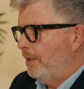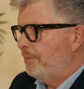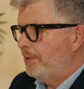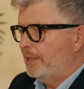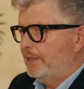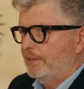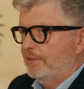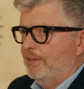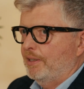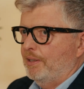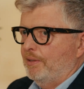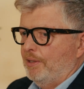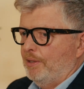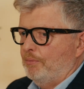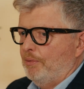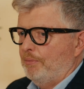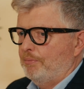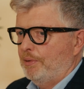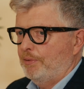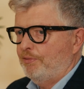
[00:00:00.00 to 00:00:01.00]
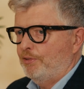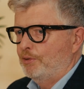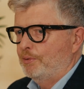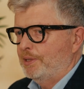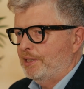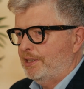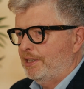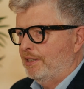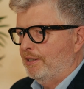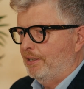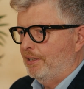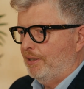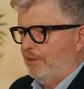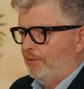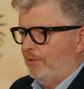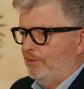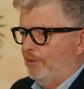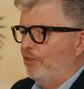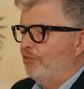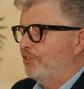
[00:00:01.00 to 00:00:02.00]
I mean, before we
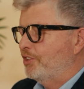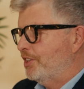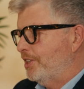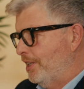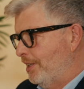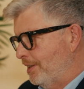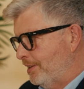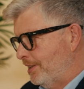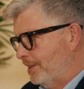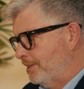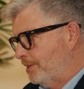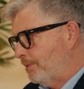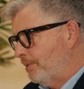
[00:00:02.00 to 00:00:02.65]
starting